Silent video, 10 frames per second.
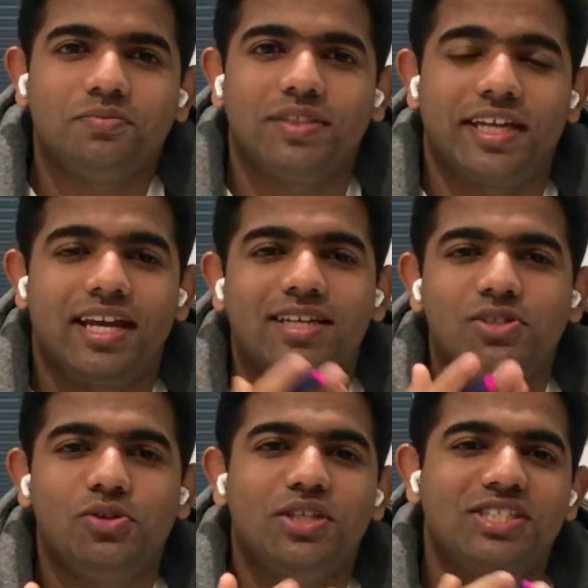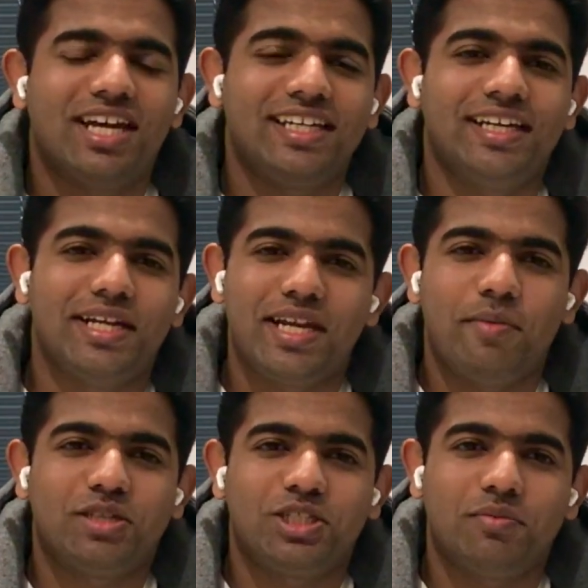They can ask you static and
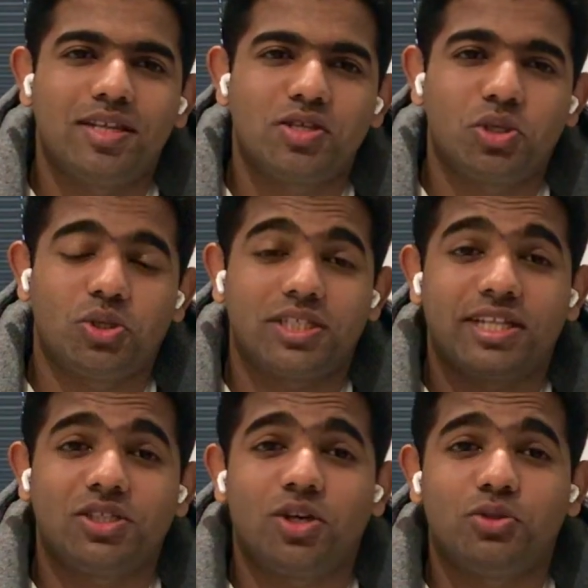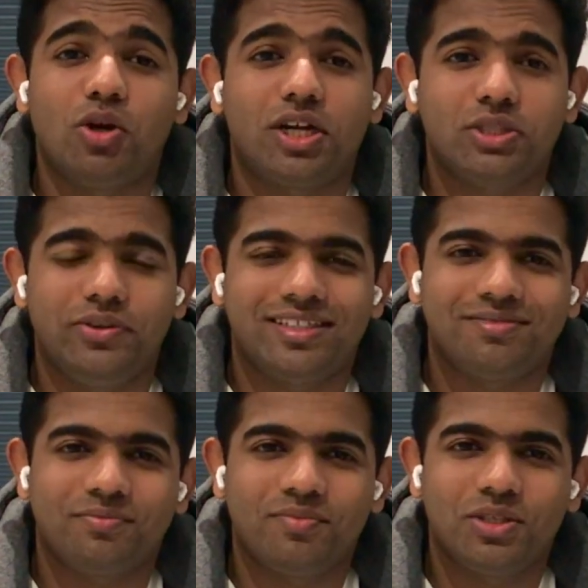dynamic stabilization or structure of shoulder joint.
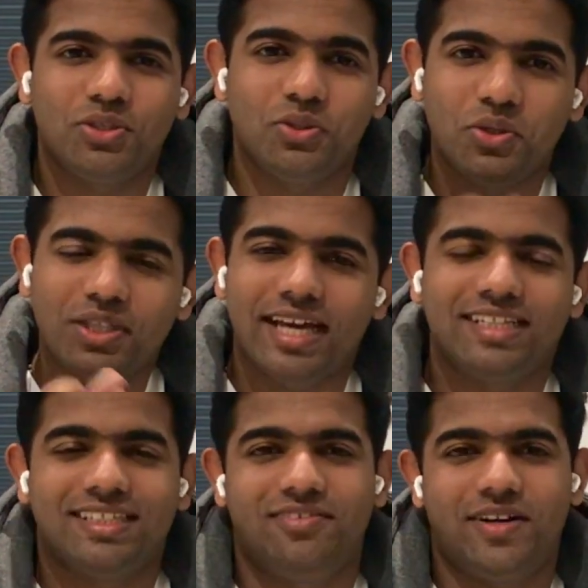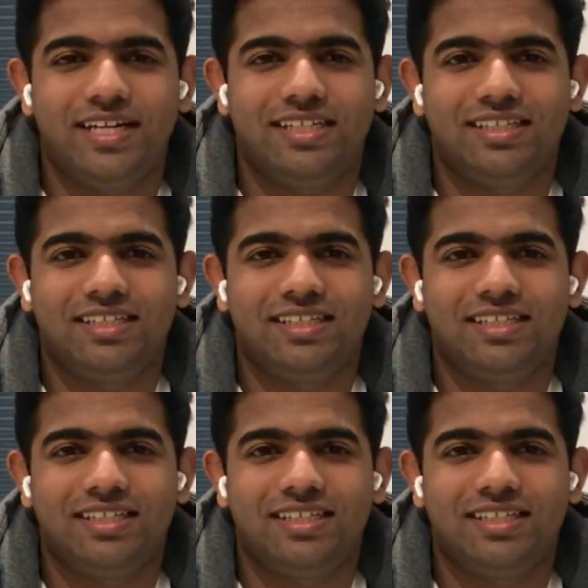You know that, right?